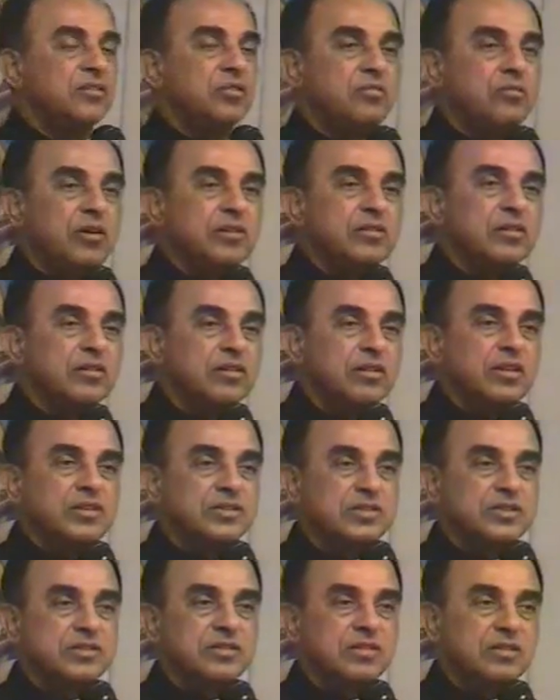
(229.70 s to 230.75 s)
walk
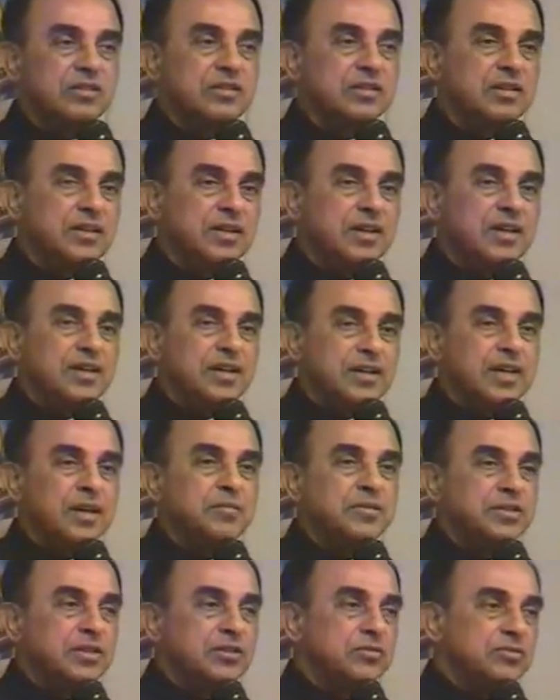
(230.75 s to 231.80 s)
across on Rama
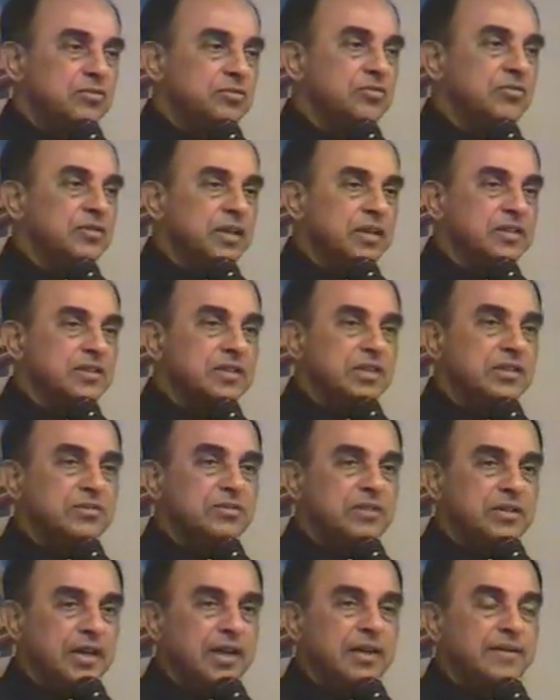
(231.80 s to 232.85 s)
Setu to the extent
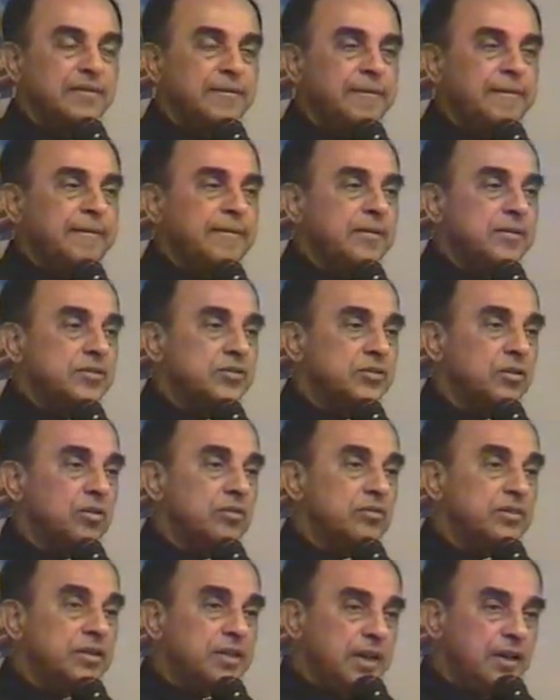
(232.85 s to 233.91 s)
you can. So
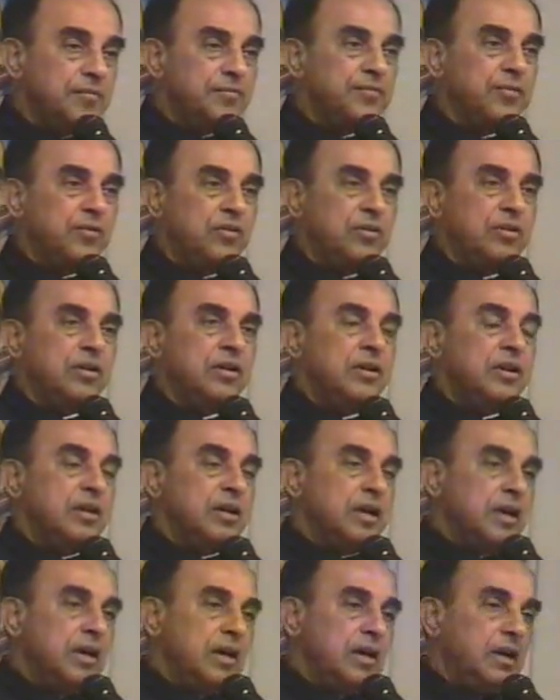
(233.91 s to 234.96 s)

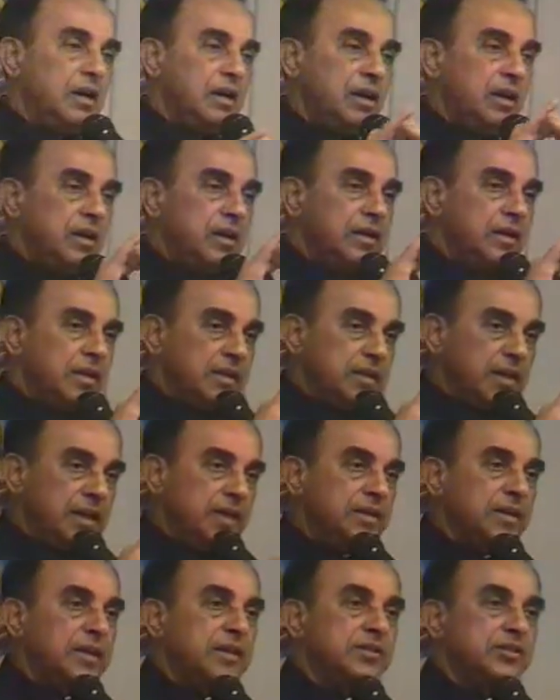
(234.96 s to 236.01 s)
therefore,
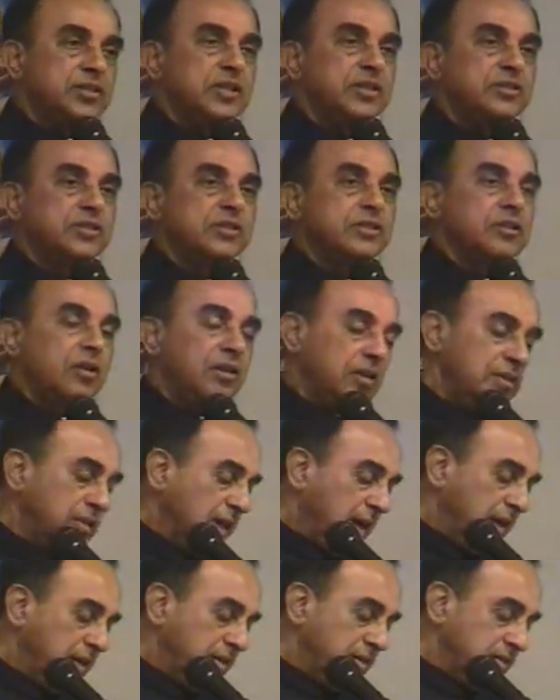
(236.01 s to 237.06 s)
it exists on
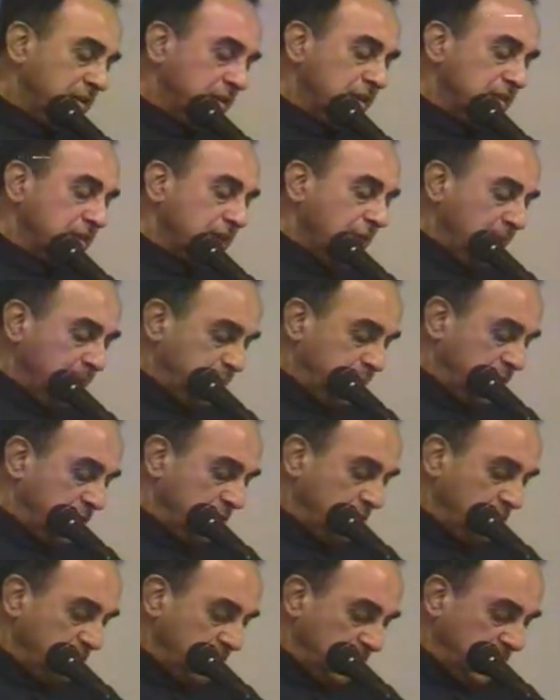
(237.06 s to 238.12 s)
that. There is
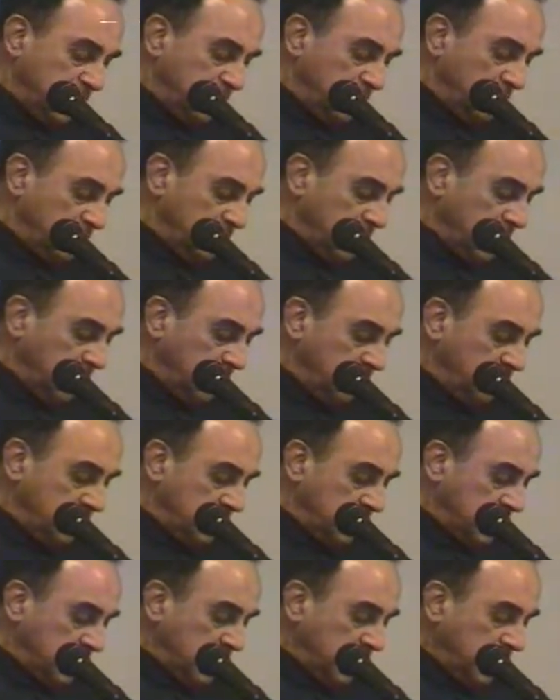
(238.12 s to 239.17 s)
absolutely no doubt.
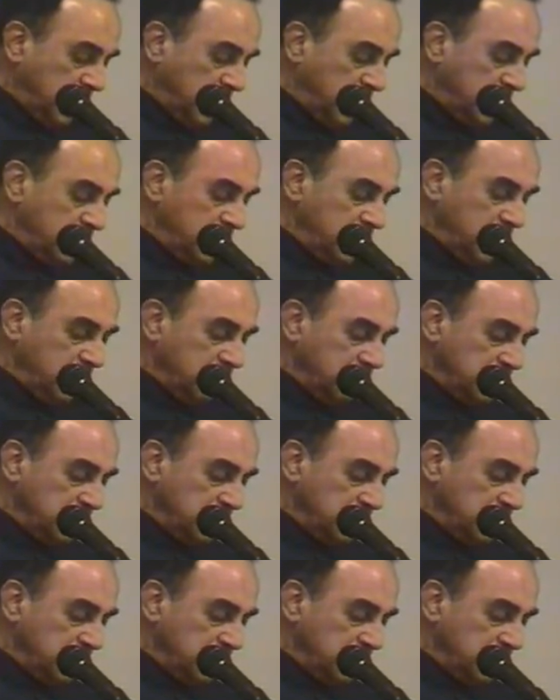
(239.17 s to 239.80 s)
And the